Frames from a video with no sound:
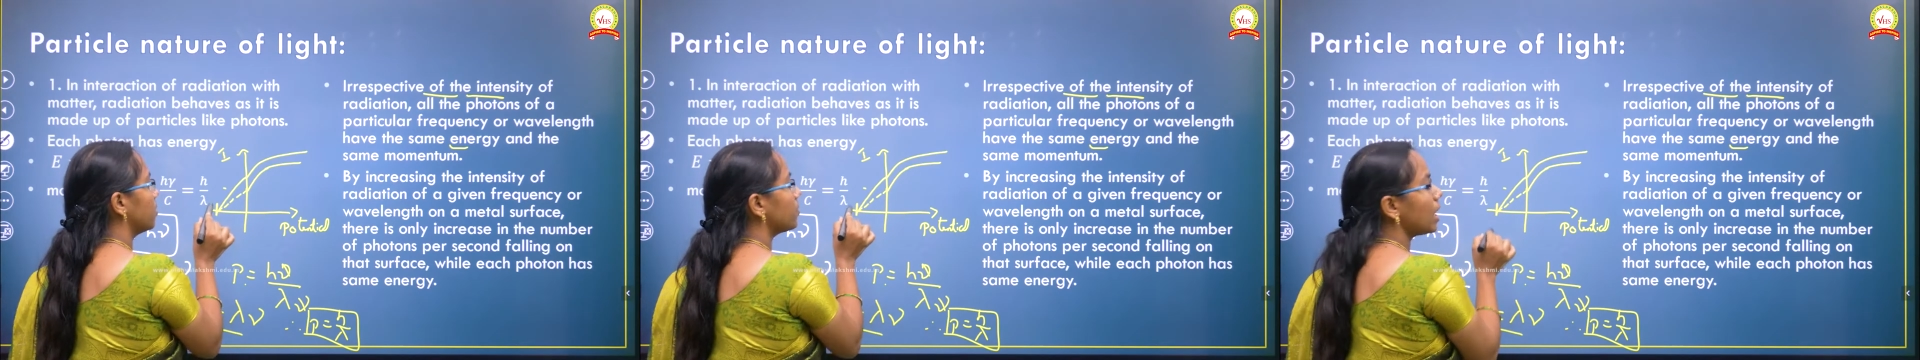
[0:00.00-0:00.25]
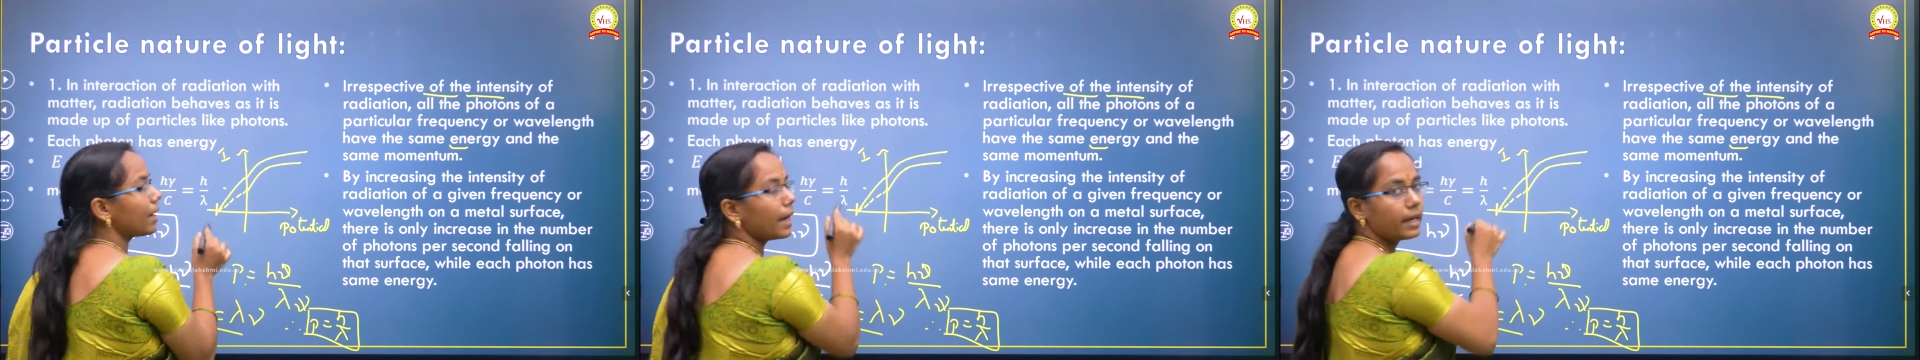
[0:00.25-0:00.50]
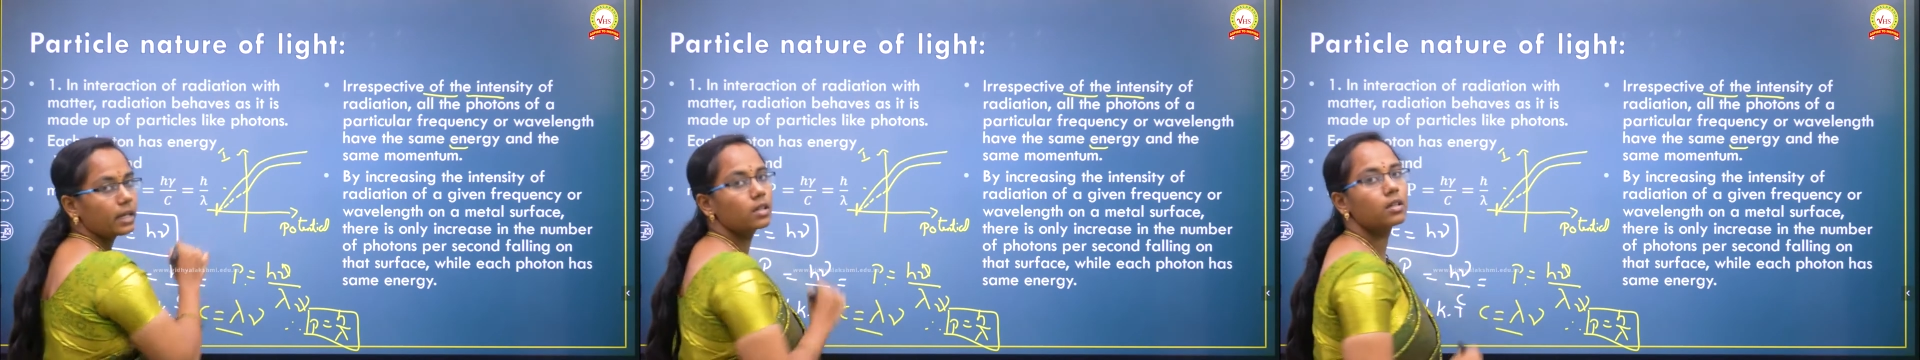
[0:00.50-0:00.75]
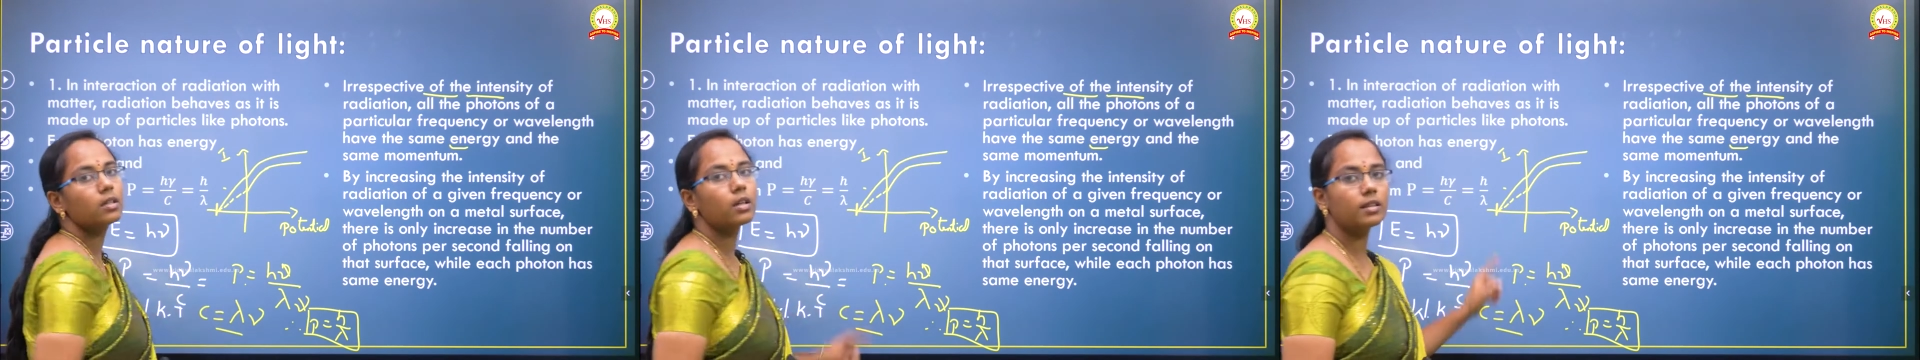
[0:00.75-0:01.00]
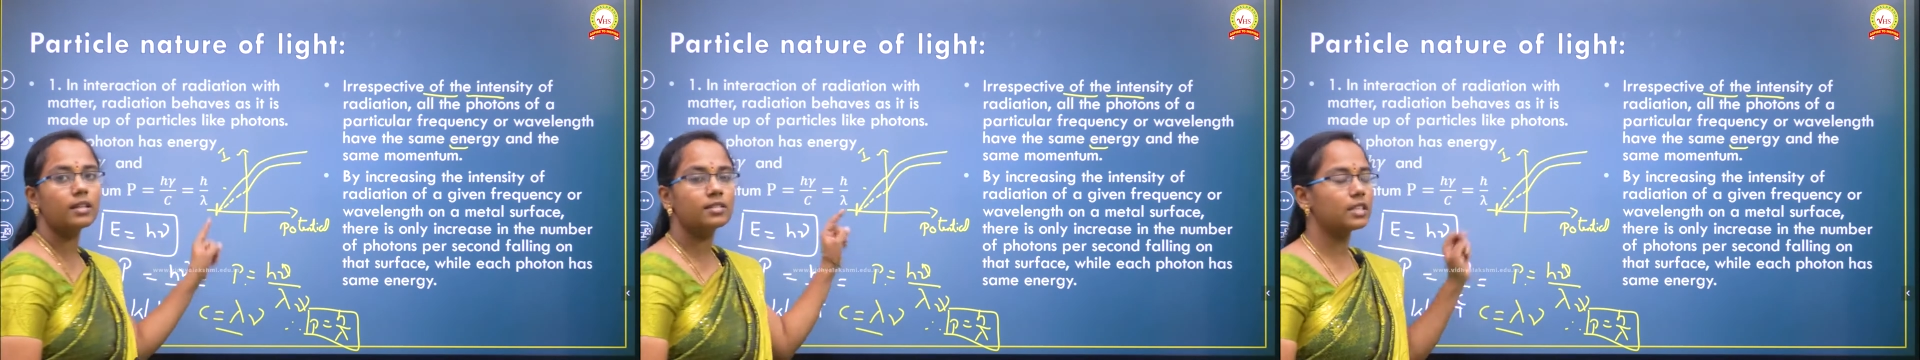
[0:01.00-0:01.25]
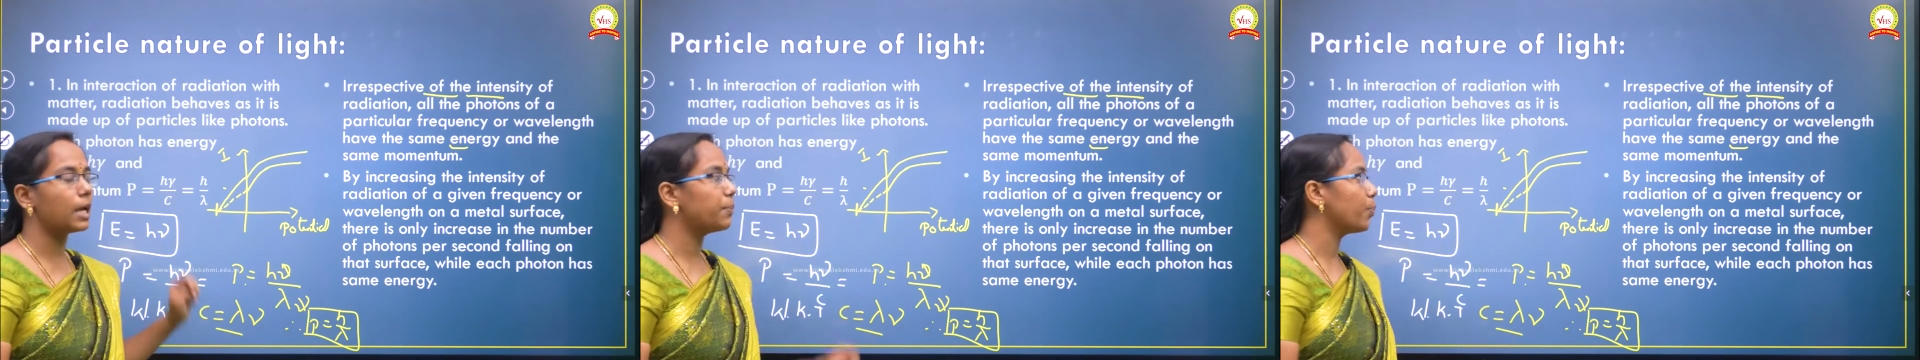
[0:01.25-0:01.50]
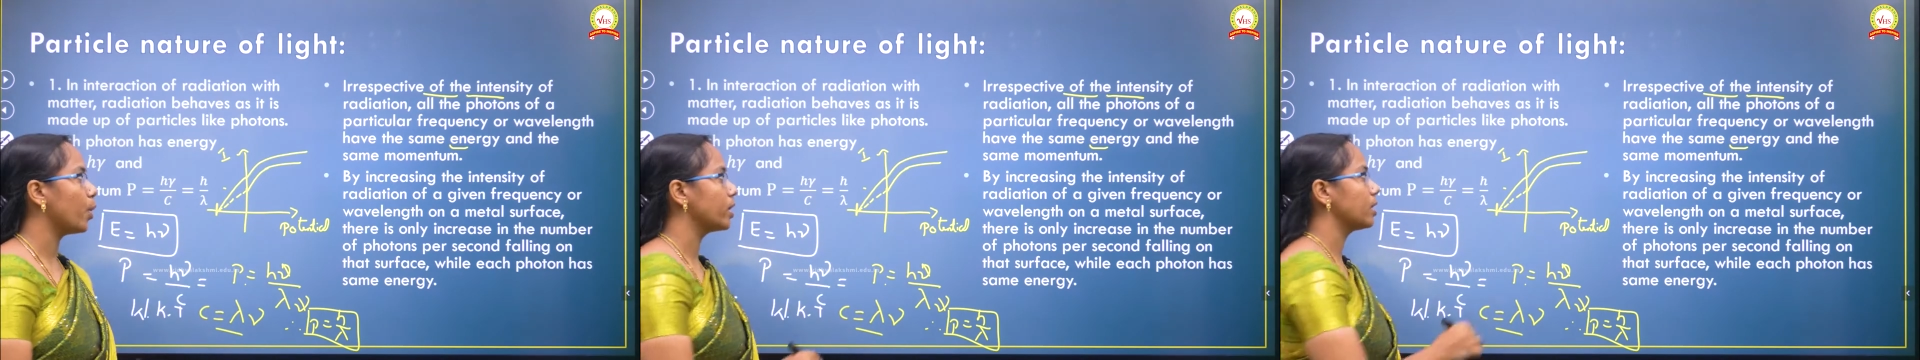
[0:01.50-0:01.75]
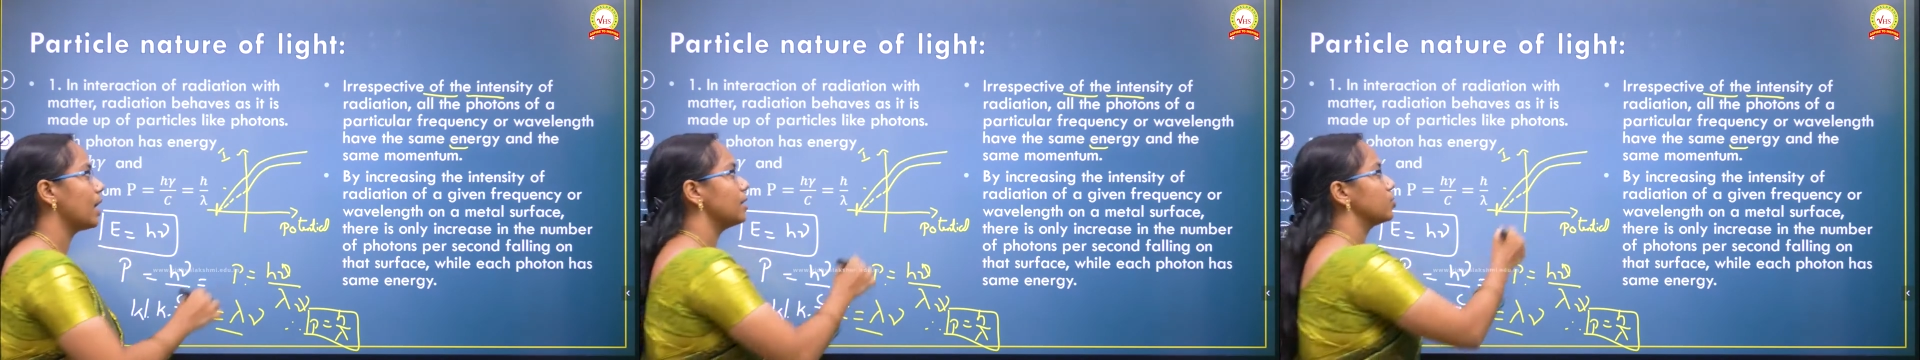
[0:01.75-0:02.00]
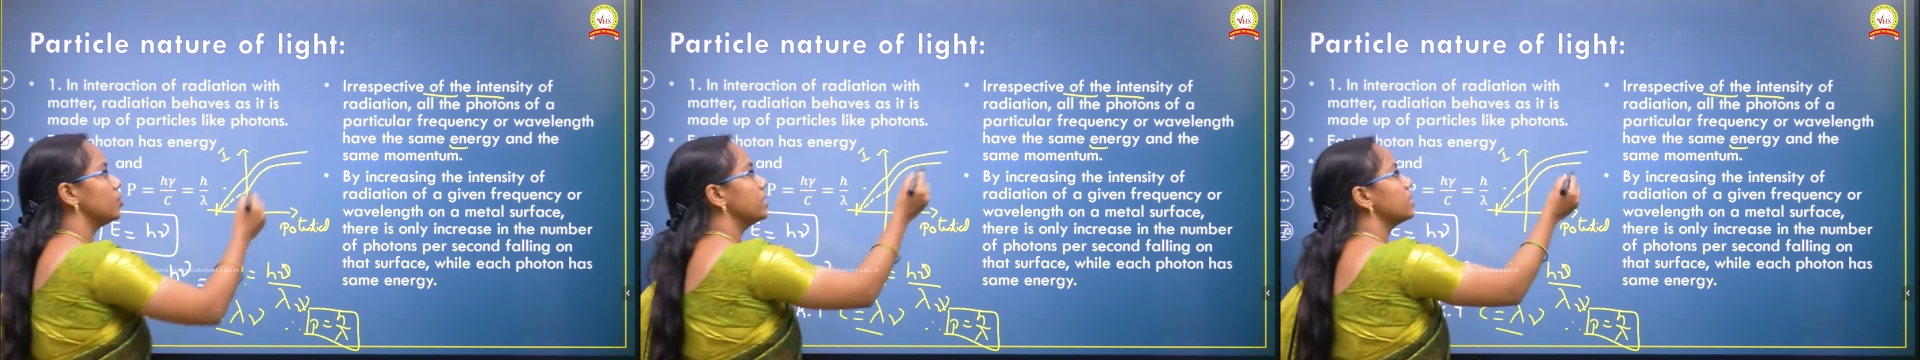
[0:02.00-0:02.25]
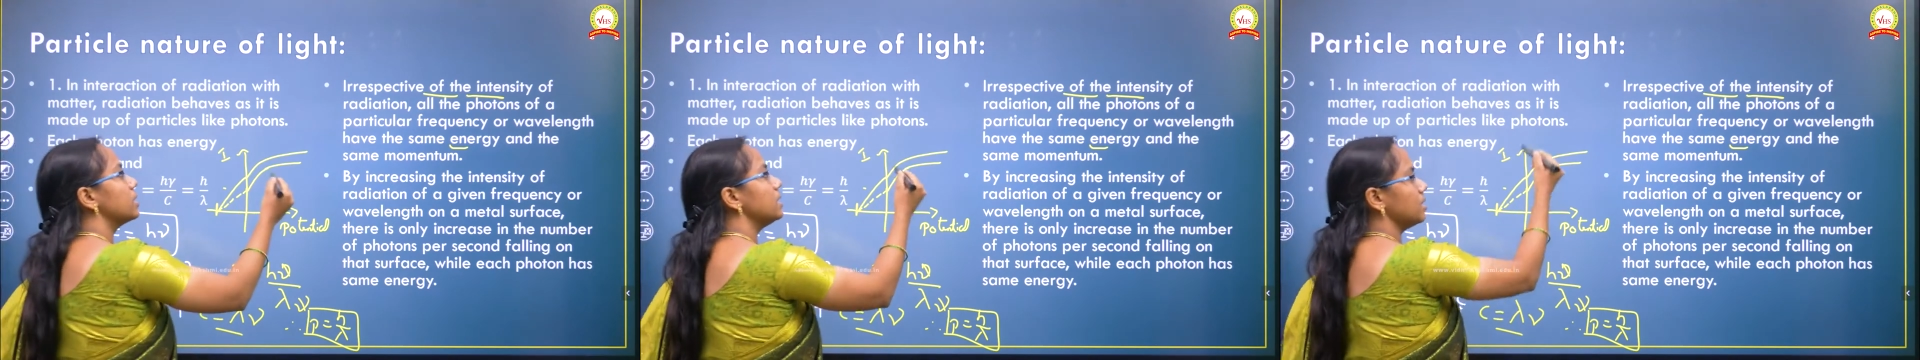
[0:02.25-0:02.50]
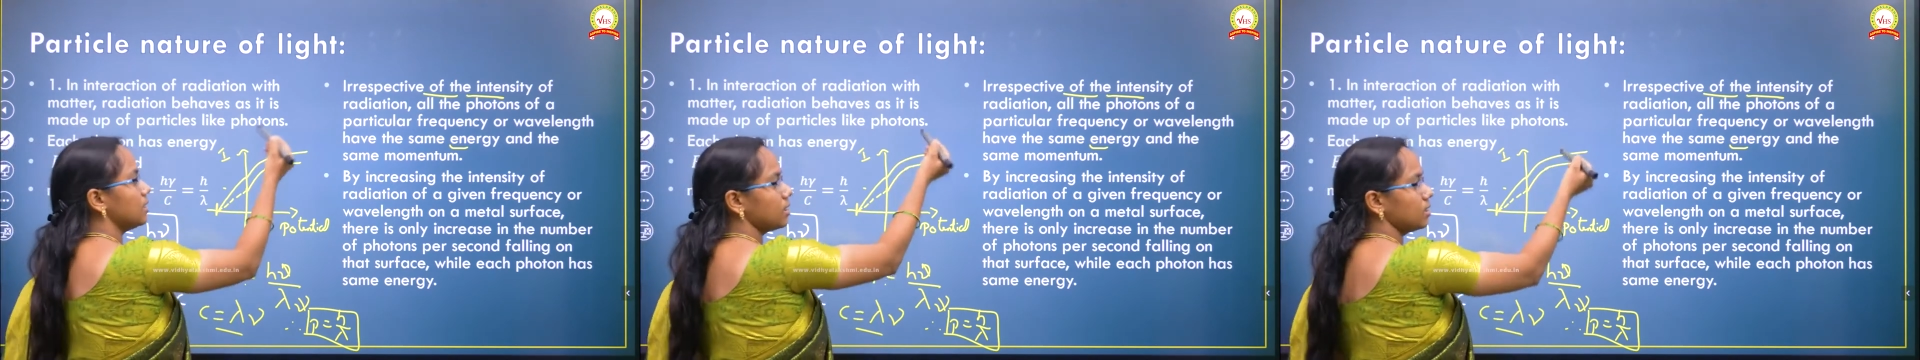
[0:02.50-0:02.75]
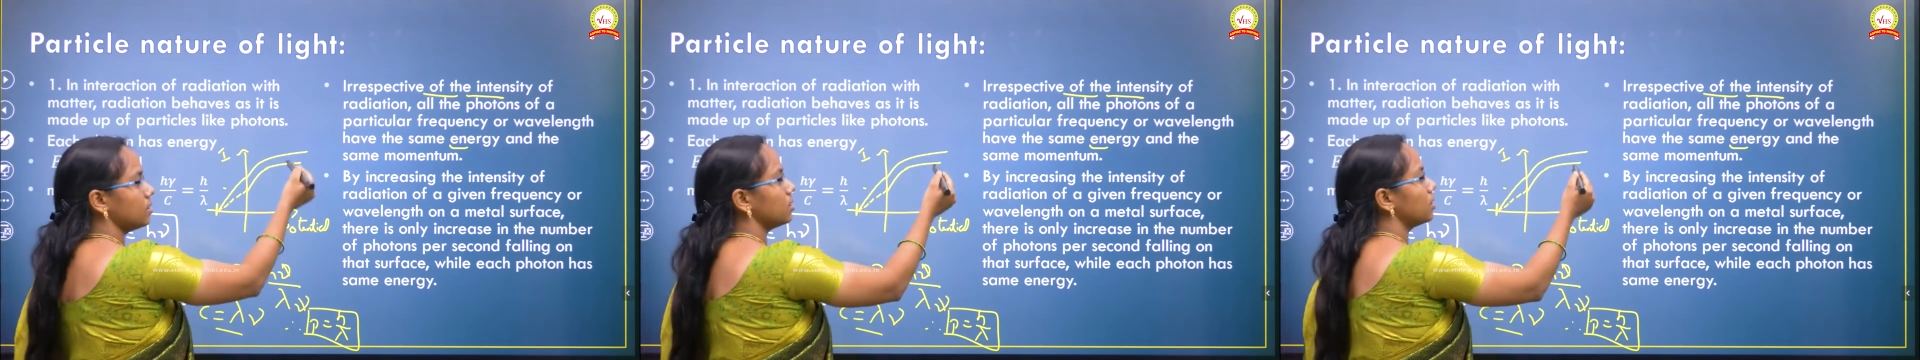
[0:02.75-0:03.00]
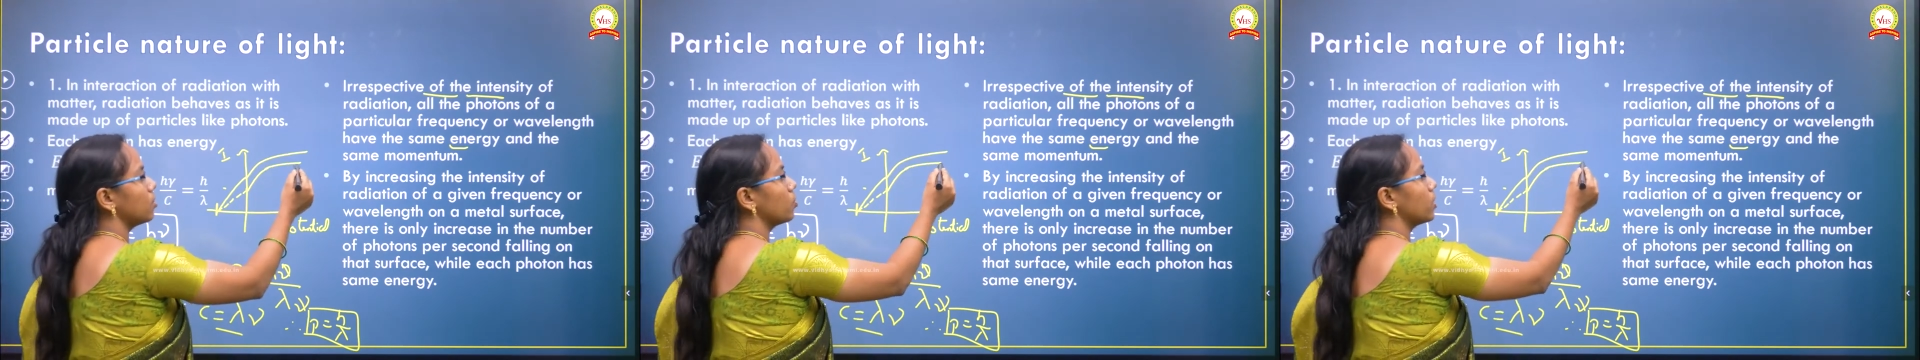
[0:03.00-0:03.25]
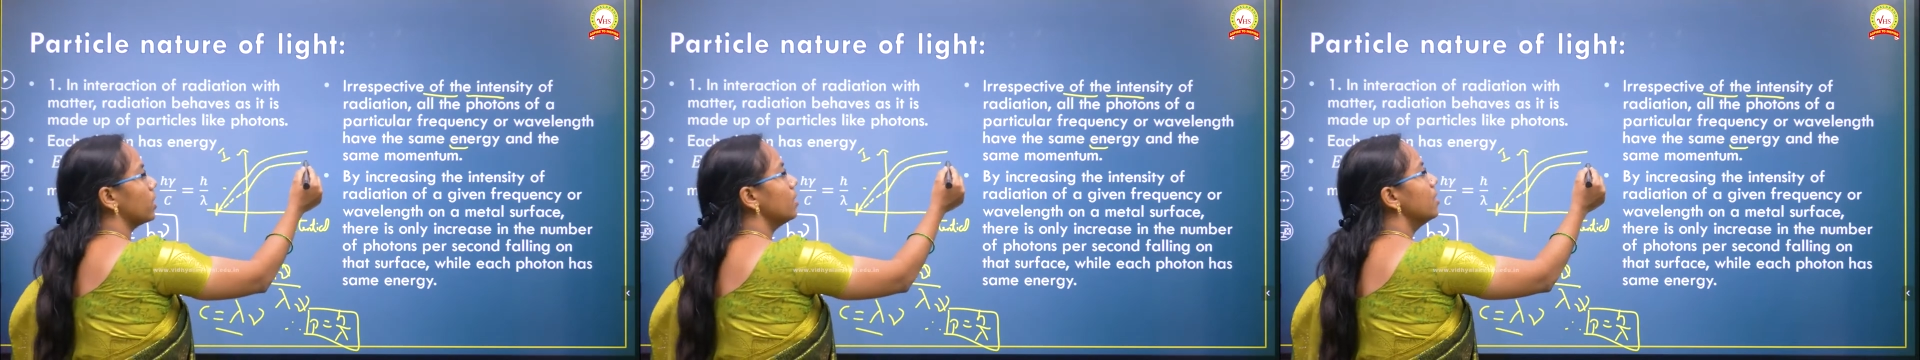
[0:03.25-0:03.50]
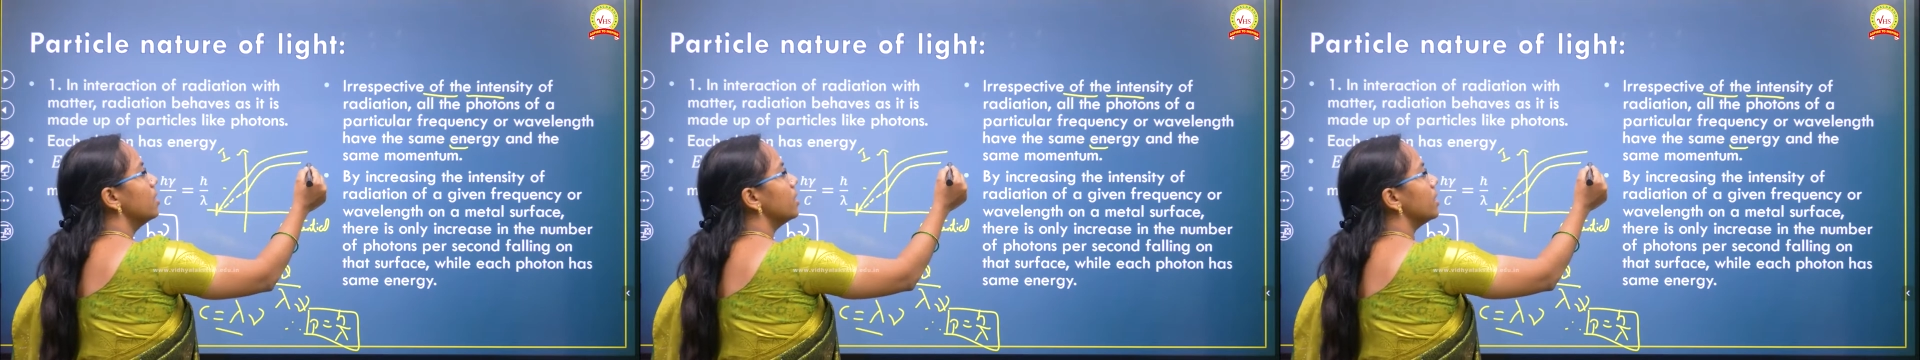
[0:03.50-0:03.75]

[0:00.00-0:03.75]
we are getting at the same point as you increase intensity, okay?